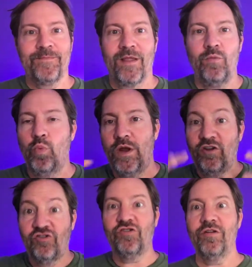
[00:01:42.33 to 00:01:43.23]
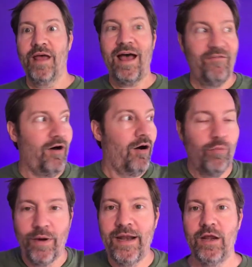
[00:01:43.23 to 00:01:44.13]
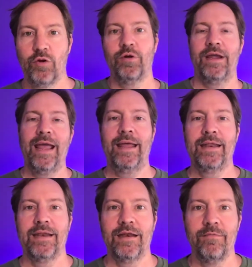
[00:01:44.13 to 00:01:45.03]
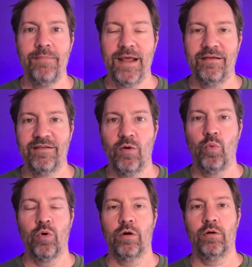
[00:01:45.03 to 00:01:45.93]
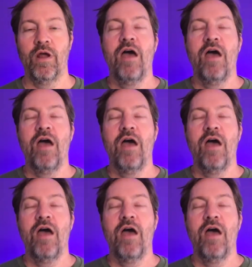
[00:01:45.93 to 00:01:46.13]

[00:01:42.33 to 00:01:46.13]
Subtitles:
we should have already created an amazing world